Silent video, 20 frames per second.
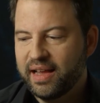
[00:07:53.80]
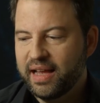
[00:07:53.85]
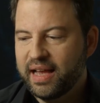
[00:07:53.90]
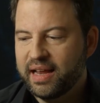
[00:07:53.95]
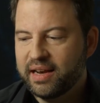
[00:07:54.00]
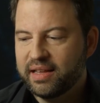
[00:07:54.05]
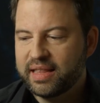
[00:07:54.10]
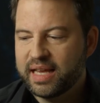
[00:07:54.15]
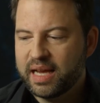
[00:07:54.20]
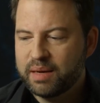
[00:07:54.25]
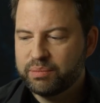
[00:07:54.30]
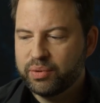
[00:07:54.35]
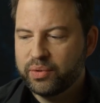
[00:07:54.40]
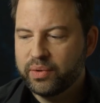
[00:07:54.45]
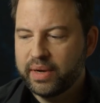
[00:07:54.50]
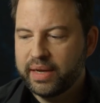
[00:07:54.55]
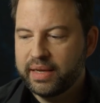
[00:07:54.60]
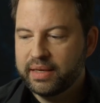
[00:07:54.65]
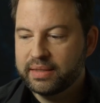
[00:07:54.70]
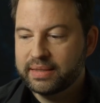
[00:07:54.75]
And at that
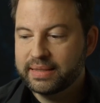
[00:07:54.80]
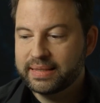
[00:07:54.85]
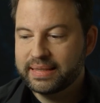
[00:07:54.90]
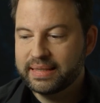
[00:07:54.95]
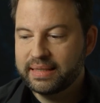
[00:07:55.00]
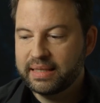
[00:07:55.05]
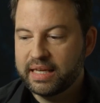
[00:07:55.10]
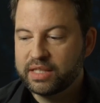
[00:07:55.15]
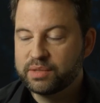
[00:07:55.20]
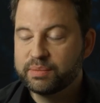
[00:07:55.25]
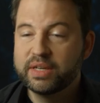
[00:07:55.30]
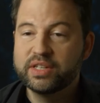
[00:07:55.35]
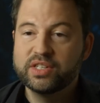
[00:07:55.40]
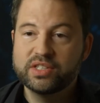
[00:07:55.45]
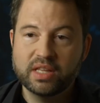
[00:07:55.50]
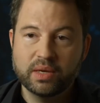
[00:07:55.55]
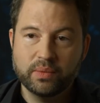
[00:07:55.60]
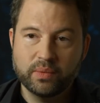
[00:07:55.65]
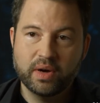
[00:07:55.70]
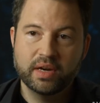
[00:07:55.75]
point, as much
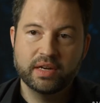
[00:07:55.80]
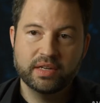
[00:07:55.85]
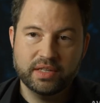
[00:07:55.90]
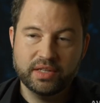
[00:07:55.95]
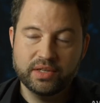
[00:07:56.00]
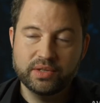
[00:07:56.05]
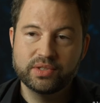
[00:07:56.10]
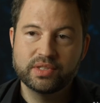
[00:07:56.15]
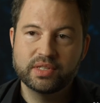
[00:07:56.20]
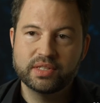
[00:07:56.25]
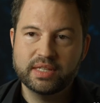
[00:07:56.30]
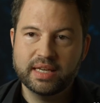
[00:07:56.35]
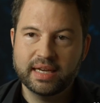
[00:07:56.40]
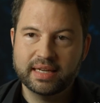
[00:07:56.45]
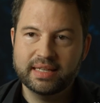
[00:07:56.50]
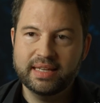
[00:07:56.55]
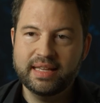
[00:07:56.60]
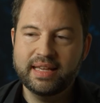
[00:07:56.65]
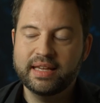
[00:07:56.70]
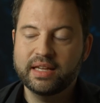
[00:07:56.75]
as they wanted to use the
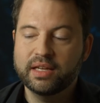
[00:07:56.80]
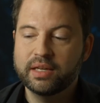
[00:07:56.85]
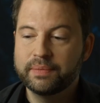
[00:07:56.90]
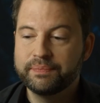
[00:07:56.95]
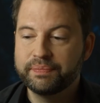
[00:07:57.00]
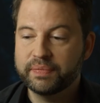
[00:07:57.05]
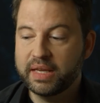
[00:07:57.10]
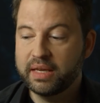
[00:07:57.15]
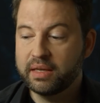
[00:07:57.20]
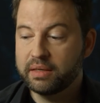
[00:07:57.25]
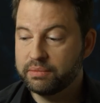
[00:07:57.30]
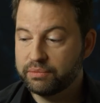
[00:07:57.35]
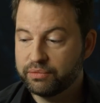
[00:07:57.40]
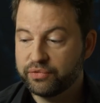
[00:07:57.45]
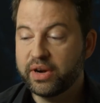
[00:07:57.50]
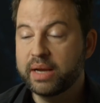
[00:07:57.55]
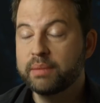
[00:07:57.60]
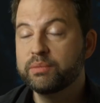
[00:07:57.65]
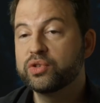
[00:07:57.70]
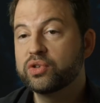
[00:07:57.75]
technique, and
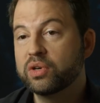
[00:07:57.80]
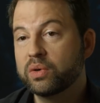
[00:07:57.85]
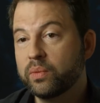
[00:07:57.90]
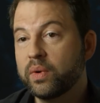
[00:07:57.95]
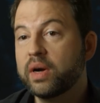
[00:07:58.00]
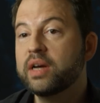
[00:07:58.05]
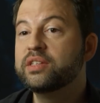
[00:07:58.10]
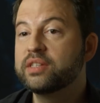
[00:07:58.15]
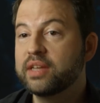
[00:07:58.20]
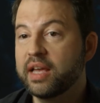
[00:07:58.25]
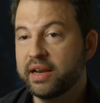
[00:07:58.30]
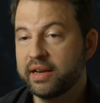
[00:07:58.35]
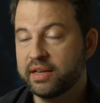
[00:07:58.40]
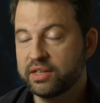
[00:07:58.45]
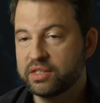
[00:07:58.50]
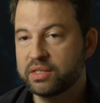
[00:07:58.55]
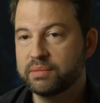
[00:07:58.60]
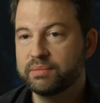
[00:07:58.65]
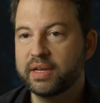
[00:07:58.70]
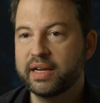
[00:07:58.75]
Framestore was getting
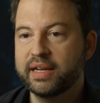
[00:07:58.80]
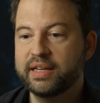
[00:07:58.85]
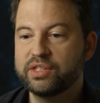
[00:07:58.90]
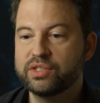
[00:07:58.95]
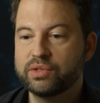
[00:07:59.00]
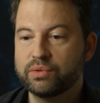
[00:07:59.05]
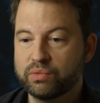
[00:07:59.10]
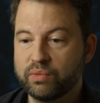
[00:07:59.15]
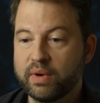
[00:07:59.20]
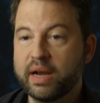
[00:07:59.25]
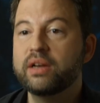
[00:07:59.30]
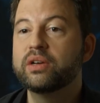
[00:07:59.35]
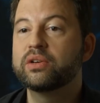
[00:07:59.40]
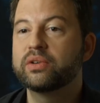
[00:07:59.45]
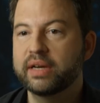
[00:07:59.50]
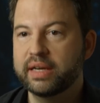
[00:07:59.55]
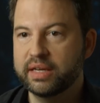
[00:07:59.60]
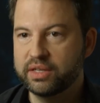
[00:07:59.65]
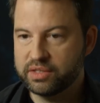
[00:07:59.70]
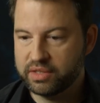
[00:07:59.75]
some nice
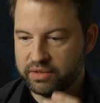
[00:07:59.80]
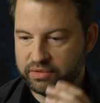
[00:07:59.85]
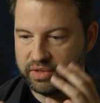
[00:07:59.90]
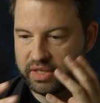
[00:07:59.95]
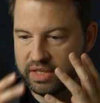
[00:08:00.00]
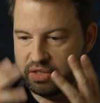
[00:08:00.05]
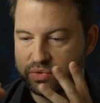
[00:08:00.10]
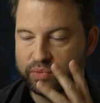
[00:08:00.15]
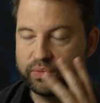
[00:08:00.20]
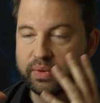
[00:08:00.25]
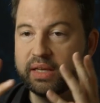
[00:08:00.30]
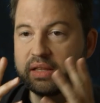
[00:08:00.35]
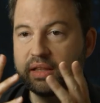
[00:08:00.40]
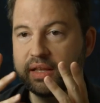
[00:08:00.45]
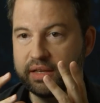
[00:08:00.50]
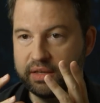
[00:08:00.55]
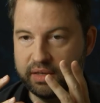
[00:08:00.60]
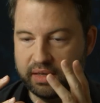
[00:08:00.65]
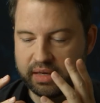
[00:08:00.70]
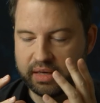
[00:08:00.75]
renderings of these
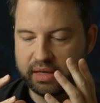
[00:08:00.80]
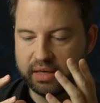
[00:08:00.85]
relit